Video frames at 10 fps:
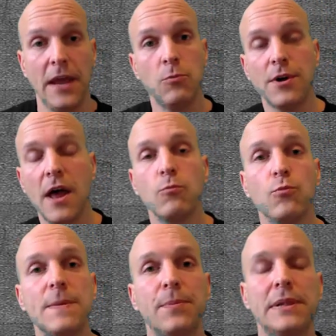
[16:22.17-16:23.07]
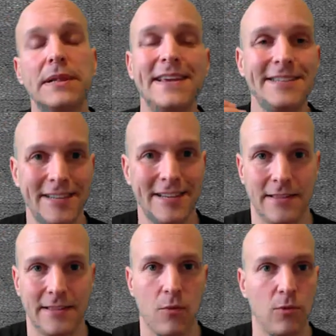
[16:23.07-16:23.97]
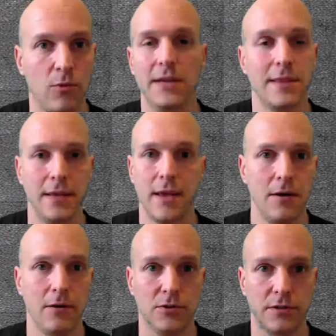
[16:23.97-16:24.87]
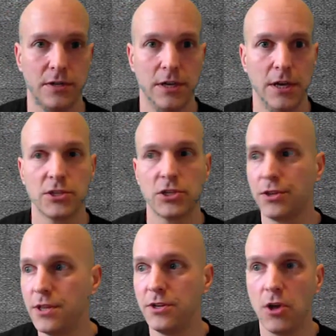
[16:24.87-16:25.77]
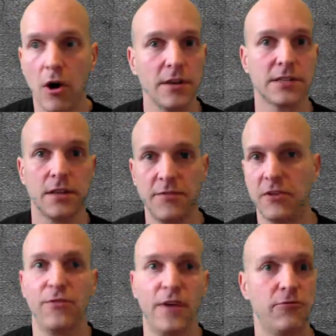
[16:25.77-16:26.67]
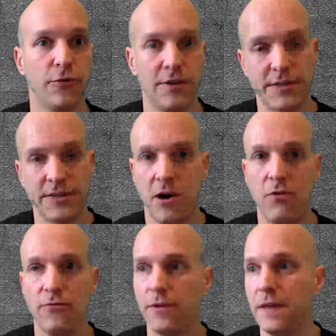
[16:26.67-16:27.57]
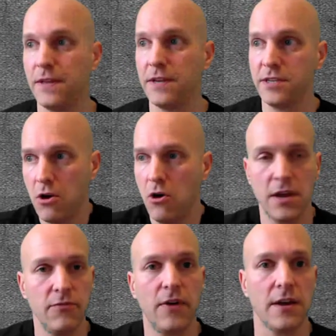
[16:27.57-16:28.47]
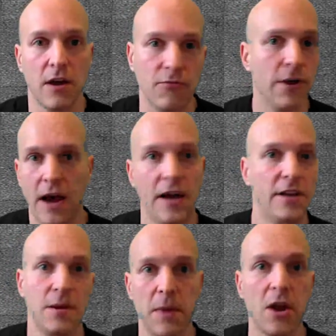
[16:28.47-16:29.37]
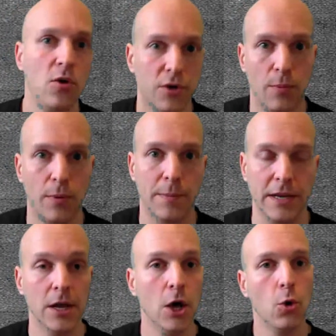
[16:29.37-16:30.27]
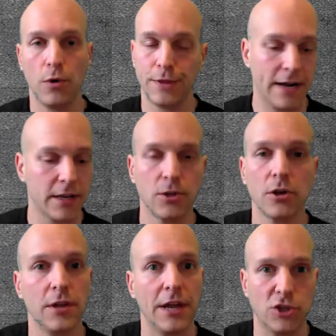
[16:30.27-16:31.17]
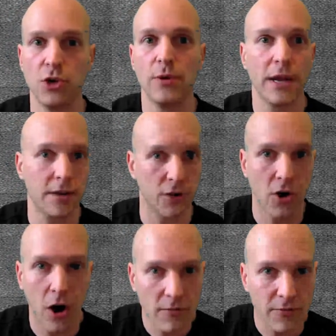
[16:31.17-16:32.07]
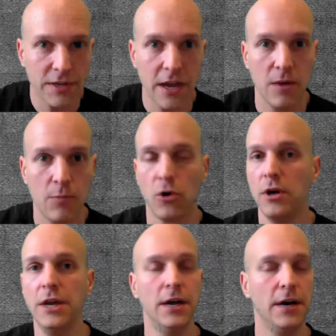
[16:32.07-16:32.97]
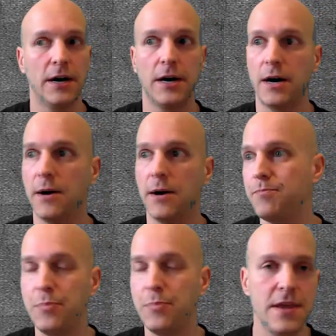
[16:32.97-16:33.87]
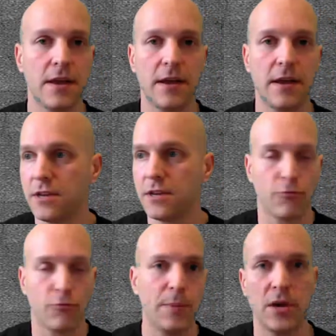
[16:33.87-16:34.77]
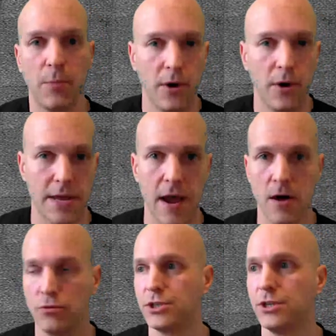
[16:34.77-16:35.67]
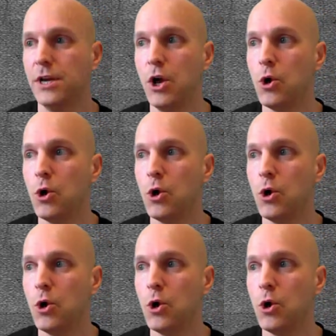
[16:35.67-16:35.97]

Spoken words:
and we're not replacing that with anything else. So then the dog is left to fend for itself, and then they say, okay, fine, I'll figure out how to get my own dopamine. Well, that could look like chewing on your coffee table, peeing on stuff, ripping apart a couch,